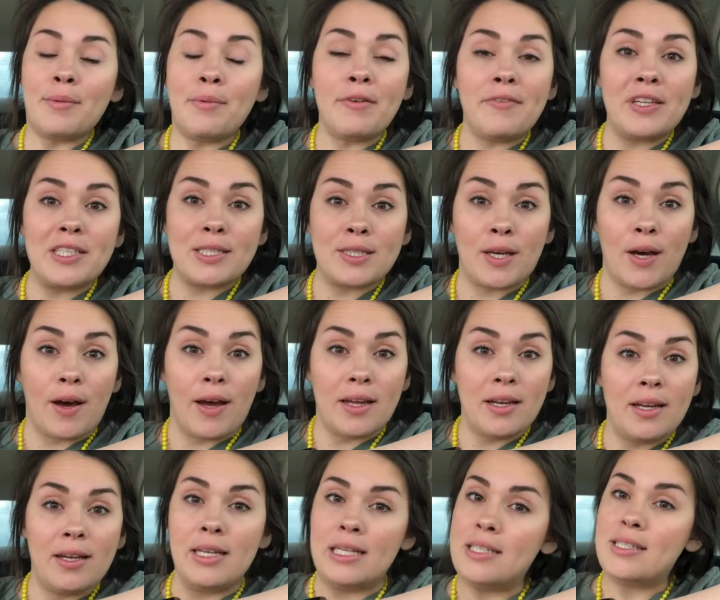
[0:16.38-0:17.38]
of it's
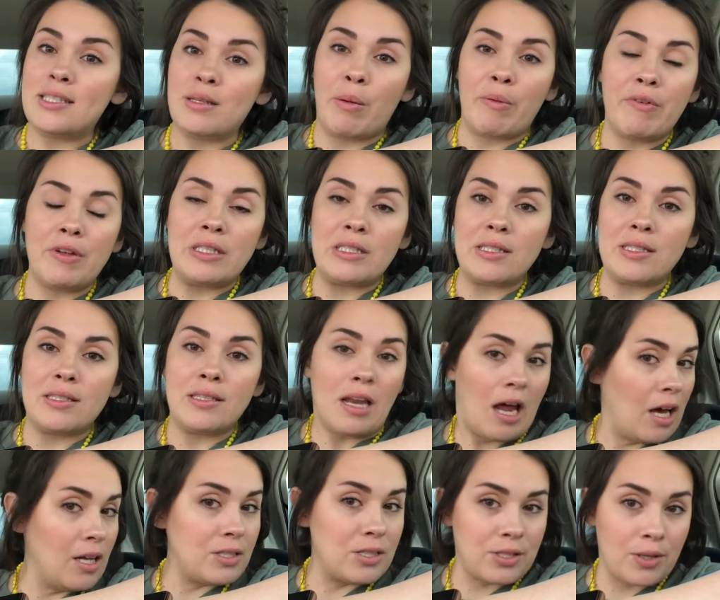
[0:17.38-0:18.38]
good, some of it's
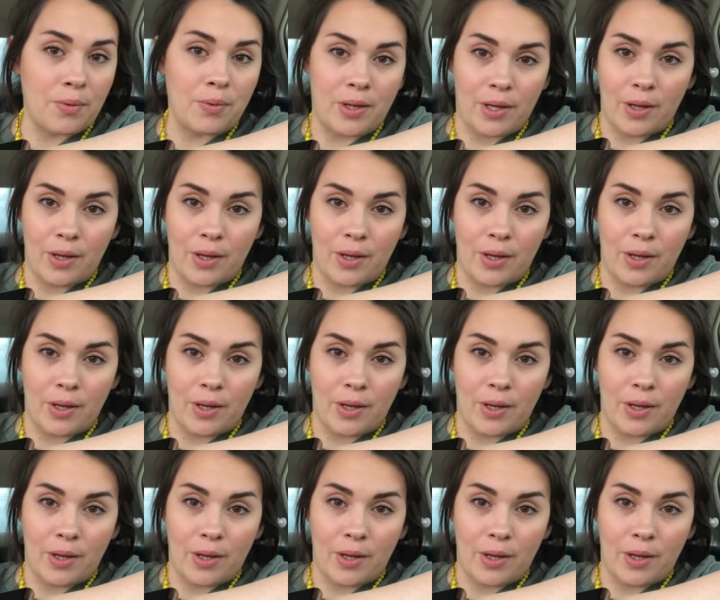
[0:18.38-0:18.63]
not so